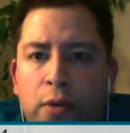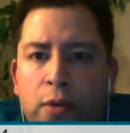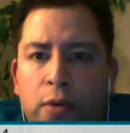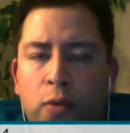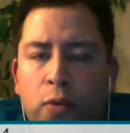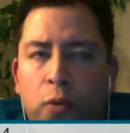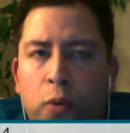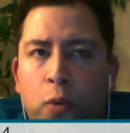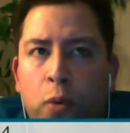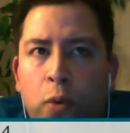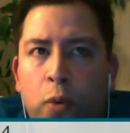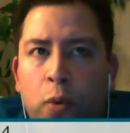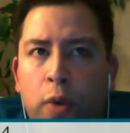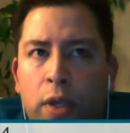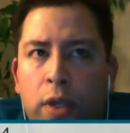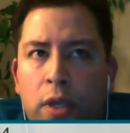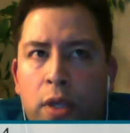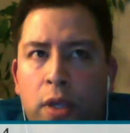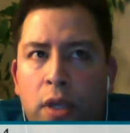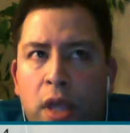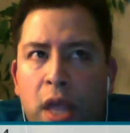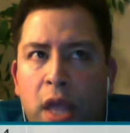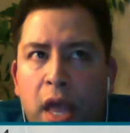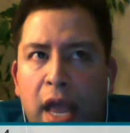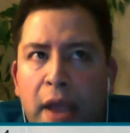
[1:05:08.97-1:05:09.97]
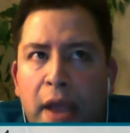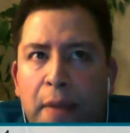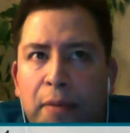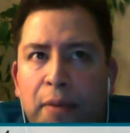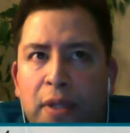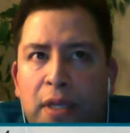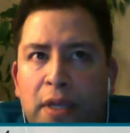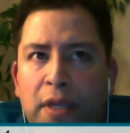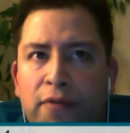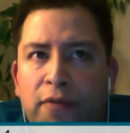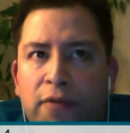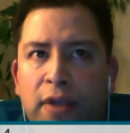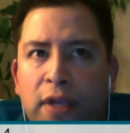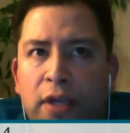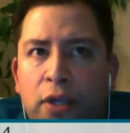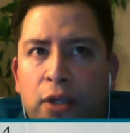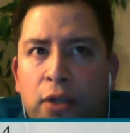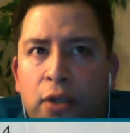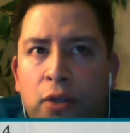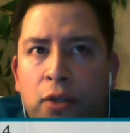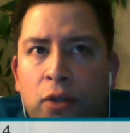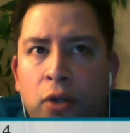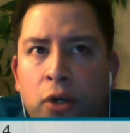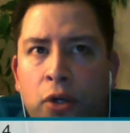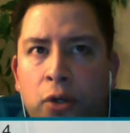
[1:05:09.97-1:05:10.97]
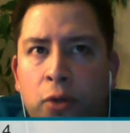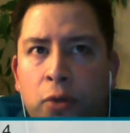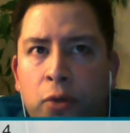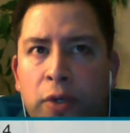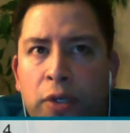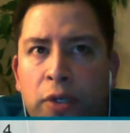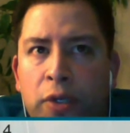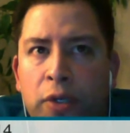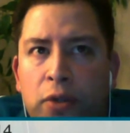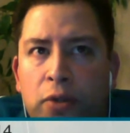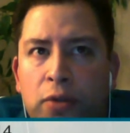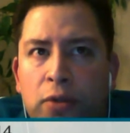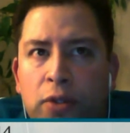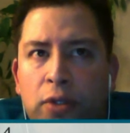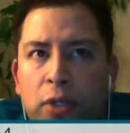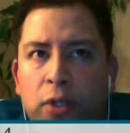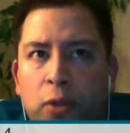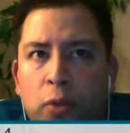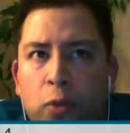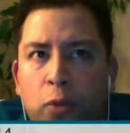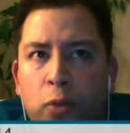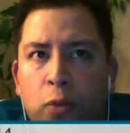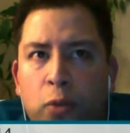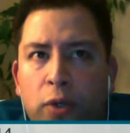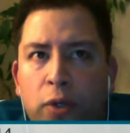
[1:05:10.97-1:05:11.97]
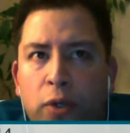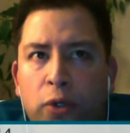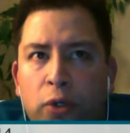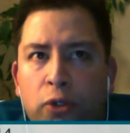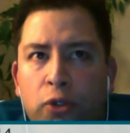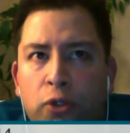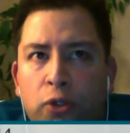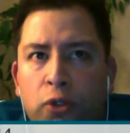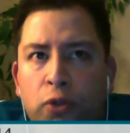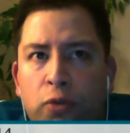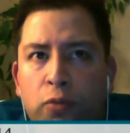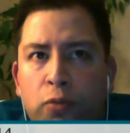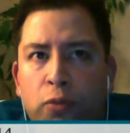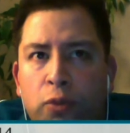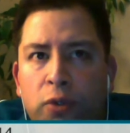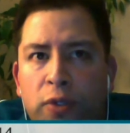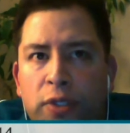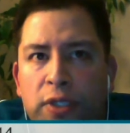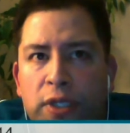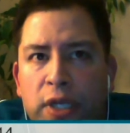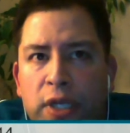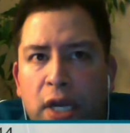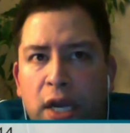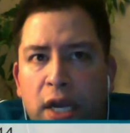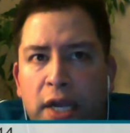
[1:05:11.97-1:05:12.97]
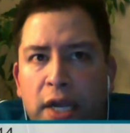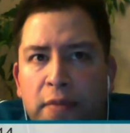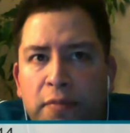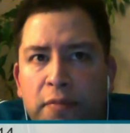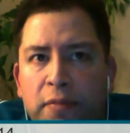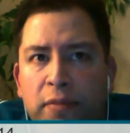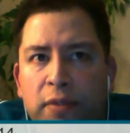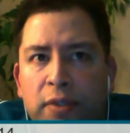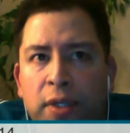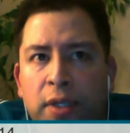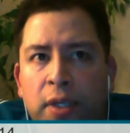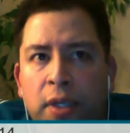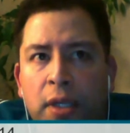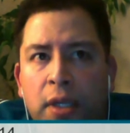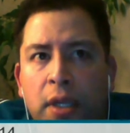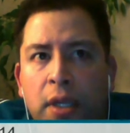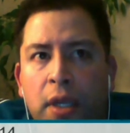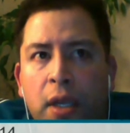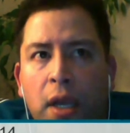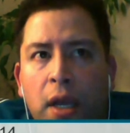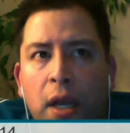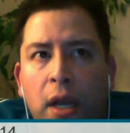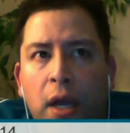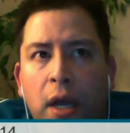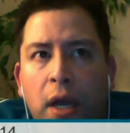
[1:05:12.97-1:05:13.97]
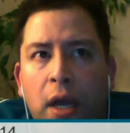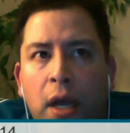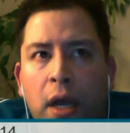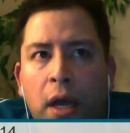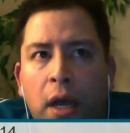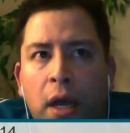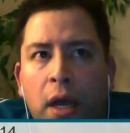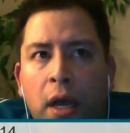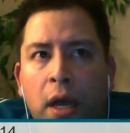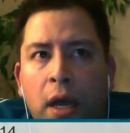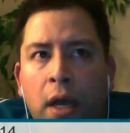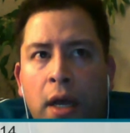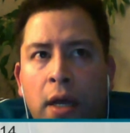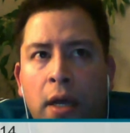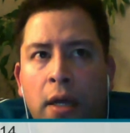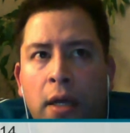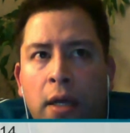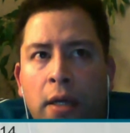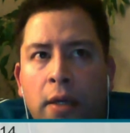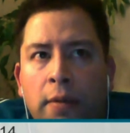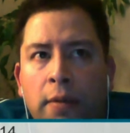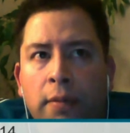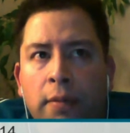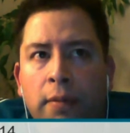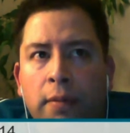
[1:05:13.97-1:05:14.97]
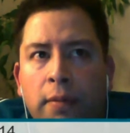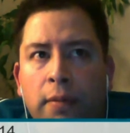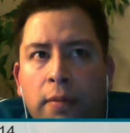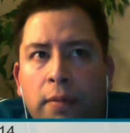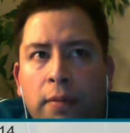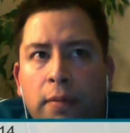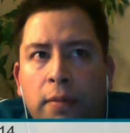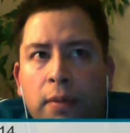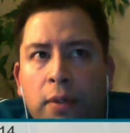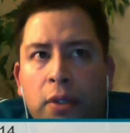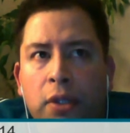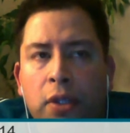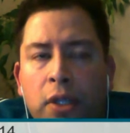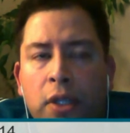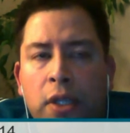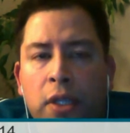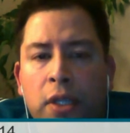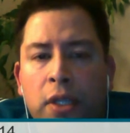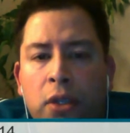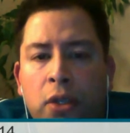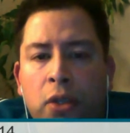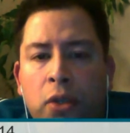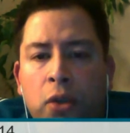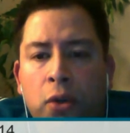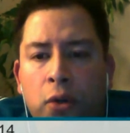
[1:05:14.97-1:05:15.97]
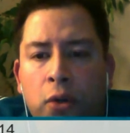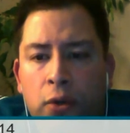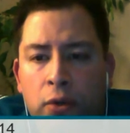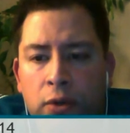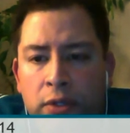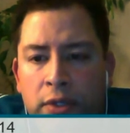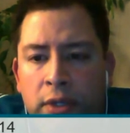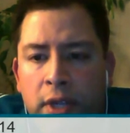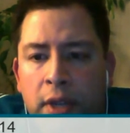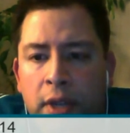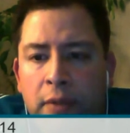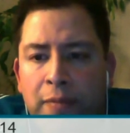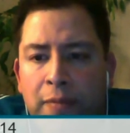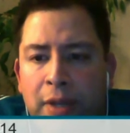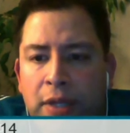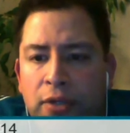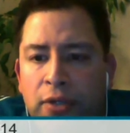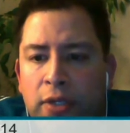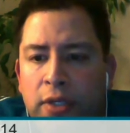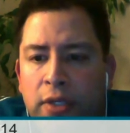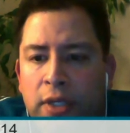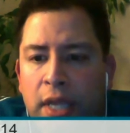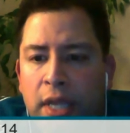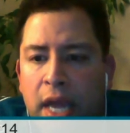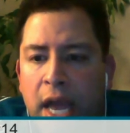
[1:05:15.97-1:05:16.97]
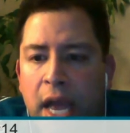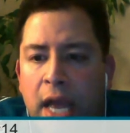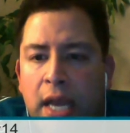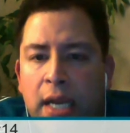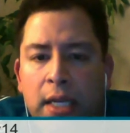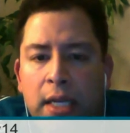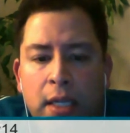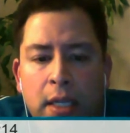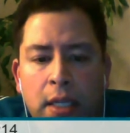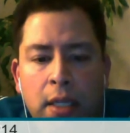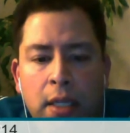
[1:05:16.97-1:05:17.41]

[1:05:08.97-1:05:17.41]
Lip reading: will. I believe they are going to use it one or two more times. Kurz had mentioned that